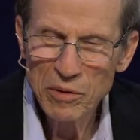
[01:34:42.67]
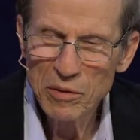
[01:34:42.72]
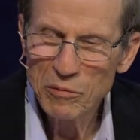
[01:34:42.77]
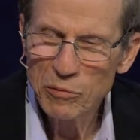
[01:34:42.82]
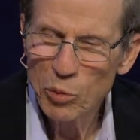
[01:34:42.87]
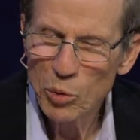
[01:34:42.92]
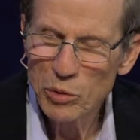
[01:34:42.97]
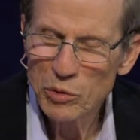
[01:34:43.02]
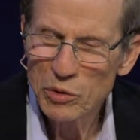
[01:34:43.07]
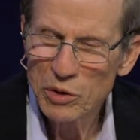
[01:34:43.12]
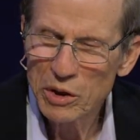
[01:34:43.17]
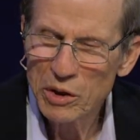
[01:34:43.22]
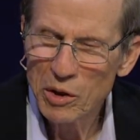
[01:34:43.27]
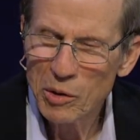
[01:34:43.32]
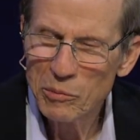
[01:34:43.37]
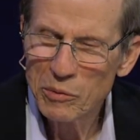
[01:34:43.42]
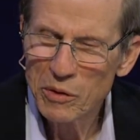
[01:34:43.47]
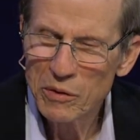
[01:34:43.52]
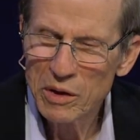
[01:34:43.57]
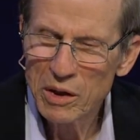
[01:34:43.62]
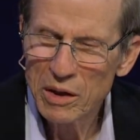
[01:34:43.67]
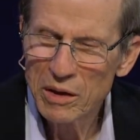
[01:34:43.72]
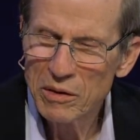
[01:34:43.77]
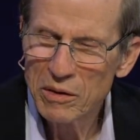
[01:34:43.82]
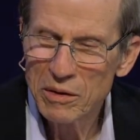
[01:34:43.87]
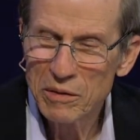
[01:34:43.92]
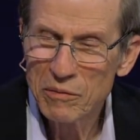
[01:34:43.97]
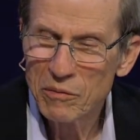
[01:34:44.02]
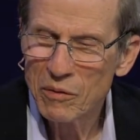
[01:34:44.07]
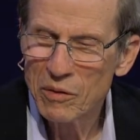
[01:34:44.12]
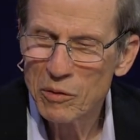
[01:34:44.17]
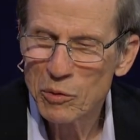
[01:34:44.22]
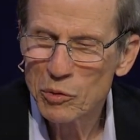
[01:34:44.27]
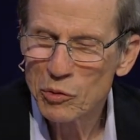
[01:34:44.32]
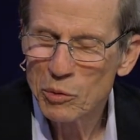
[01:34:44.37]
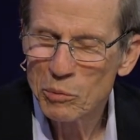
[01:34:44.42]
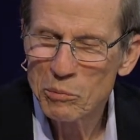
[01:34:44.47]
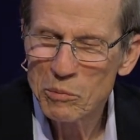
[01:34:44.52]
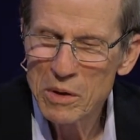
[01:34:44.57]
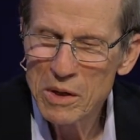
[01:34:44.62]
unfortunately, come to the end, and there's
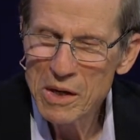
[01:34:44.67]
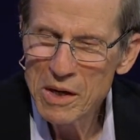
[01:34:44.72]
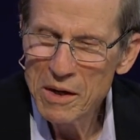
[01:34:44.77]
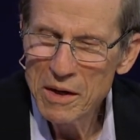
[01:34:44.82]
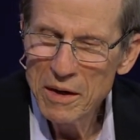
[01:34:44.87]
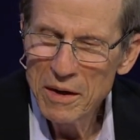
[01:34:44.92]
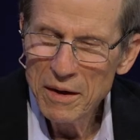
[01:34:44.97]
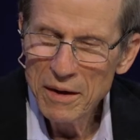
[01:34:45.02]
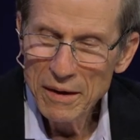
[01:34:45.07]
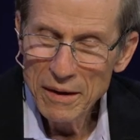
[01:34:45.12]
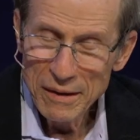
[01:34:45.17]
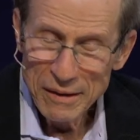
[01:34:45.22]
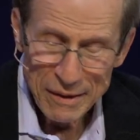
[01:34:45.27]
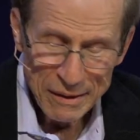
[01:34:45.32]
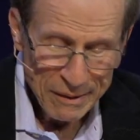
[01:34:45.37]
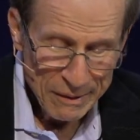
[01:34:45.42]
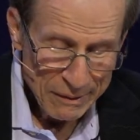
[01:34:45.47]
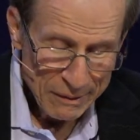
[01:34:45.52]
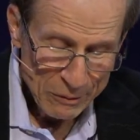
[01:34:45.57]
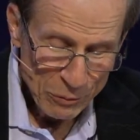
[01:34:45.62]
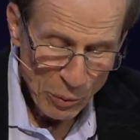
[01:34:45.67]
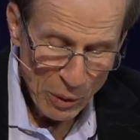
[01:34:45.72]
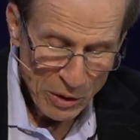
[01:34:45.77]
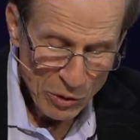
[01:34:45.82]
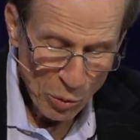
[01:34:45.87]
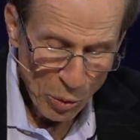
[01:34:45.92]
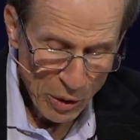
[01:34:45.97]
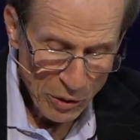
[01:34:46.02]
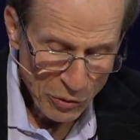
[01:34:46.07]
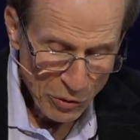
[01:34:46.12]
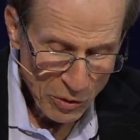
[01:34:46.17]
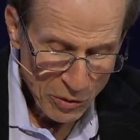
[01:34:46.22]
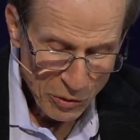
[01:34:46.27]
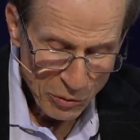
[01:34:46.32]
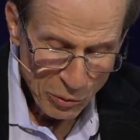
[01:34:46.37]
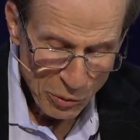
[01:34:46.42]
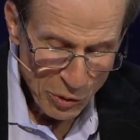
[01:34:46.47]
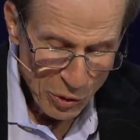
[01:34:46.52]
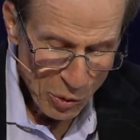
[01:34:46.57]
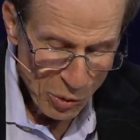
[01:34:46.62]
some great questions
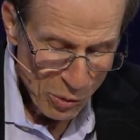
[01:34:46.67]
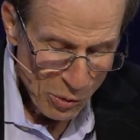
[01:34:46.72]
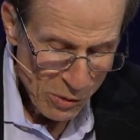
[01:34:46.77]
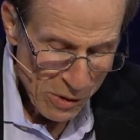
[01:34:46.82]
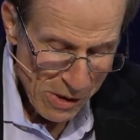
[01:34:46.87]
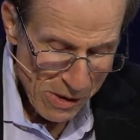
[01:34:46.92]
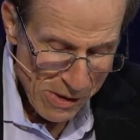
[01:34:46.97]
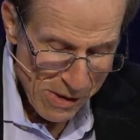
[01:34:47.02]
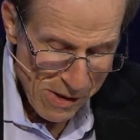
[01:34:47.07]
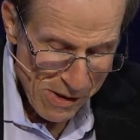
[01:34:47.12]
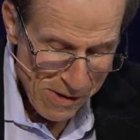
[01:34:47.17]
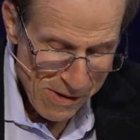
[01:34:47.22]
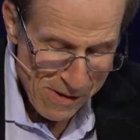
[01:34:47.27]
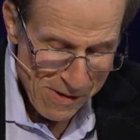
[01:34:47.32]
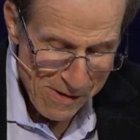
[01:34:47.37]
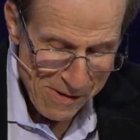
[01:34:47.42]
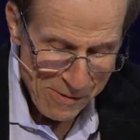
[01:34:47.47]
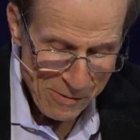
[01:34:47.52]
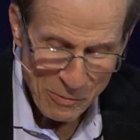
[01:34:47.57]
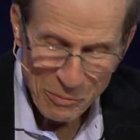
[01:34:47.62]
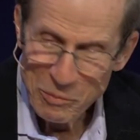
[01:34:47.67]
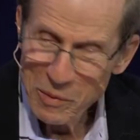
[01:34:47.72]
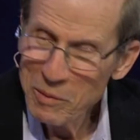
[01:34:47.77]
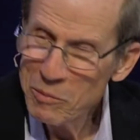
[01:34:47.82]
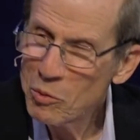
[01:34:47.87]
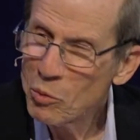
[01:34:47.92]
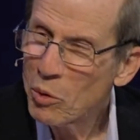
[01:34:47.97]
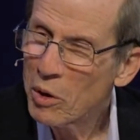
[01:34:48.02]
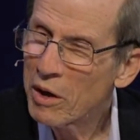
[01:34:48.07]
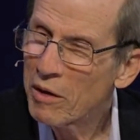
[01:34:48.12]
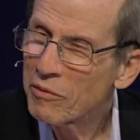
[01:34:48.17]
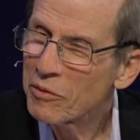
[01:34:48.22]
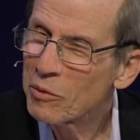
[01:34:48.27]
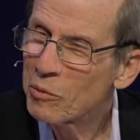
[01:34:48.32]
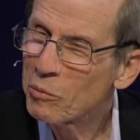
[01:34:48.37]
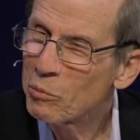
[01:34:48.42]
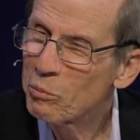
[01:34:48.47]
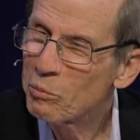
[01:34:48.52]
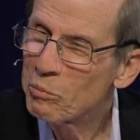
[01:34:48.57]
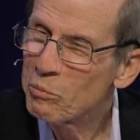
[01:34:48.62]
for you. Maybe we'll have
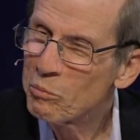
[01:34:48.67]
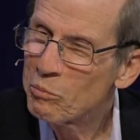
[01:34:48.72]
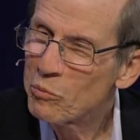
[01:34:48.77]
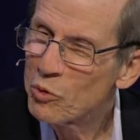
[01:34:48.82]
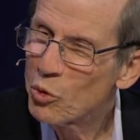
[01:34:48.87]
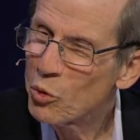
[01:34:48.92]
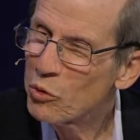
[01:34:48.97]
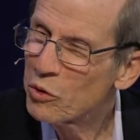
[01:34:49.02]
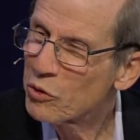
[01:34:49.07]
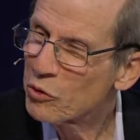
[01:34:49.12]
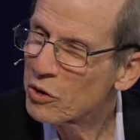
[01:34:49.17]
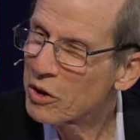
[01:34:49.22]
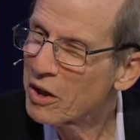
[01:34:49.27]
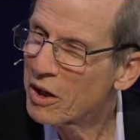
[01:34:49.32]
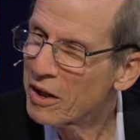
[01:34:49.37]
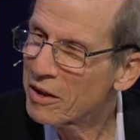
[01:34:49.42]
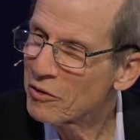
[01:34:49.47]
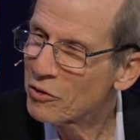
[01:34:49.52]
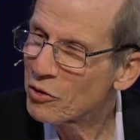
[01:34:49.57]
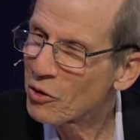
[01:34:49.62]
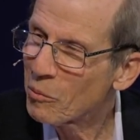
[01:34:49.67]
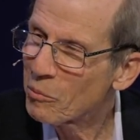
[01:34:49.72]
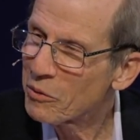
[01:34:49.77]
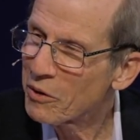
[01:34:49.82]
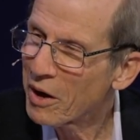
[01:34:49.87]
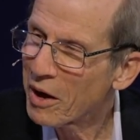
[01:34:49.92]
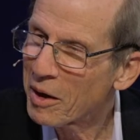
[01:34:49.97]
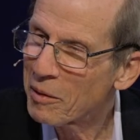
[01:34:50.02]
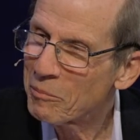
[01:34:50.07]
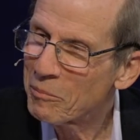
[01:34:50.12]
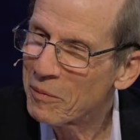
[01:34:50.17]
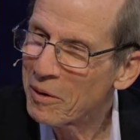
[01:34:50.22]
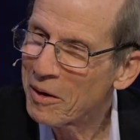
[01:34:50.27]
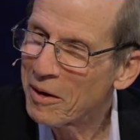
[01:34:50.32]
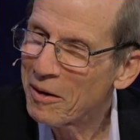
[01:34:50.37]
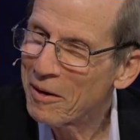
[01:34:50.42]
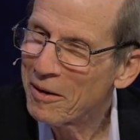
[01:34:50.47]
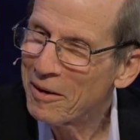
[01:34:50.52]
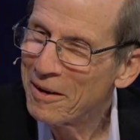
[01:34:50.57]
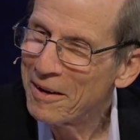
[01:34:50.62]
to do this again
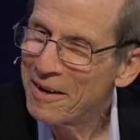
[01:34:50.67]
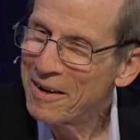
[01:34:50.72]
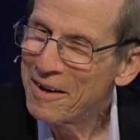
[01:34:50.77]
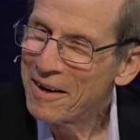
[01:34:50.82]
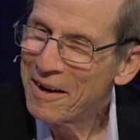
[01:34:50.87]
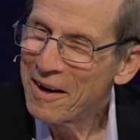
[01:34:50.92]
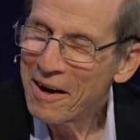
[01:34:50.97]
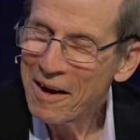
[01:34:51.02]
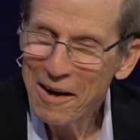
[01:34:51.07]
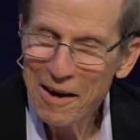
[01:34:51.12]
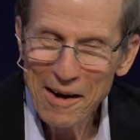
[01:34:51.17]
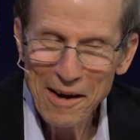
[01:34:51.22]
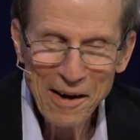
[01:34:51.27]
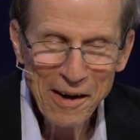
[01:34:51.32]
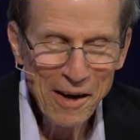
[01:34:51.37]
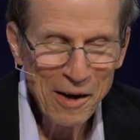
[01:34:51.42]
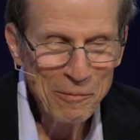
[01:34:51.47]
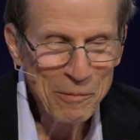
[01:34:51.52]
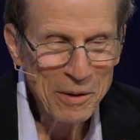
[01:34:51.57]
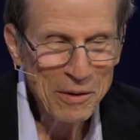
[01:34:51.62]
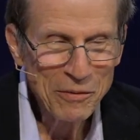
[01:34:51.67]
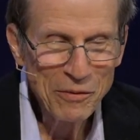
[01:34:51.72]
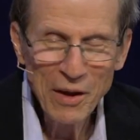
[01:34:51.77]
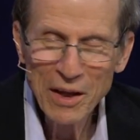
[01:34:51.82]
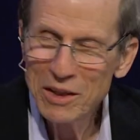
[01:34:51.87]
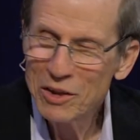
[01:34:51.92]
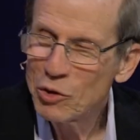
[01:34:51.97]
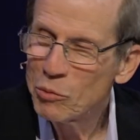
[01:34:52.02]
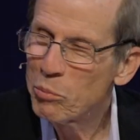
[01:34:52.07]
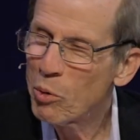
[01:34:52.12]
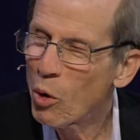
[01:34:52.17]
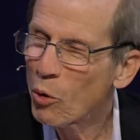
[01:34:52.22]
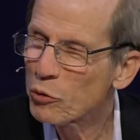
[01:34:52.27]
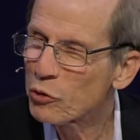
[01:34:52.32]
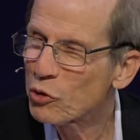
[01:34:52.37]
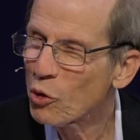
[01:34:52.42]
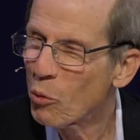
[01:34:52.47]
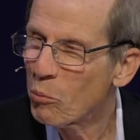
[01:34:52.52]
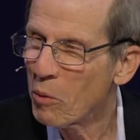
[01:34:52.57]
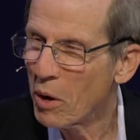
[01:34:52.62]
sometime. I mean, thank you both
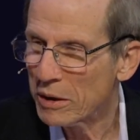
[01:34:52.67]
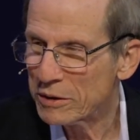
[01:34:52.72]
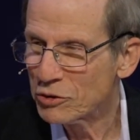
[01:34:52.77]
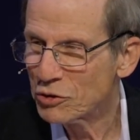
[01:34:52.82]
so much.